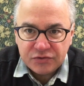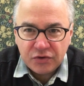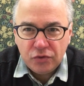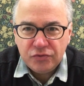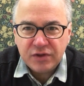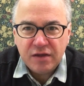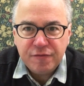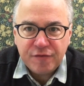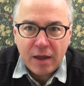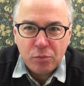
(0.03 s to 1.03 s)
Tuesday,
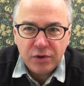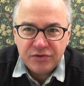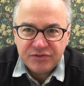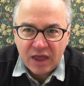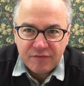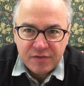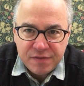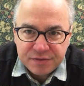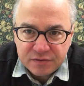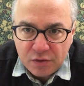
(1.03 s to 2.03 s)
February
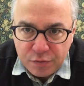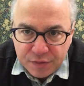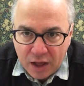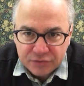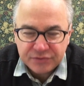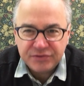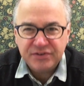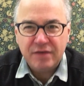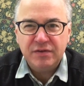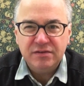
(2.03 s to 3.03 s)
7th,
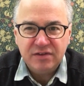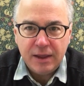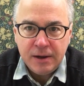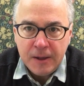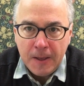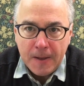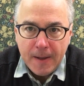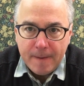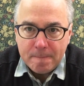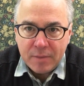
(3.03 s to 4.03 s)
2017,
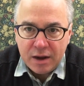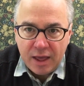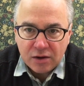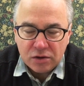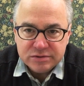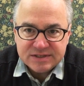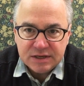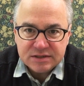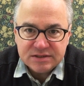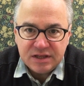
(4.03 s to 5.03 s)
Monaco
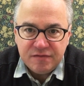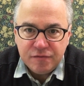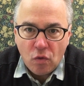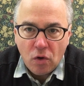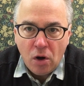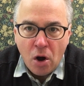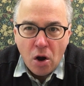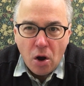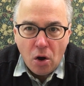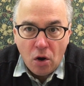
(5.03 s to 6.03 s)
64,
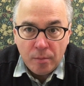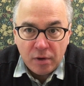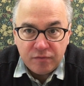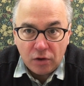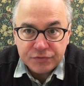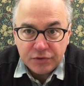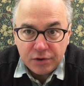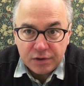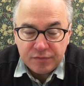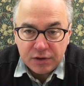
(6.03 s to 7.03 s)
home of
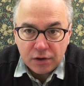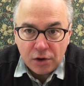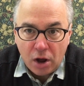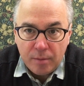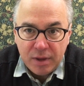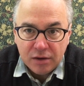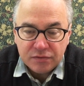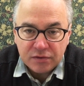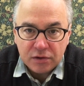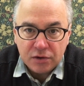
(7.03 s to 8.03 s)
alternative
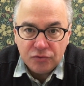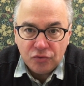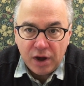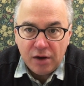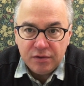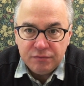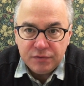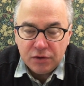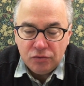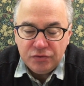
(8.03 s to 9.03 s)
economics and contrarian
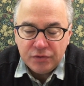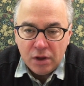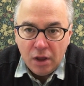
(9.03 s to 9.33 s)
views.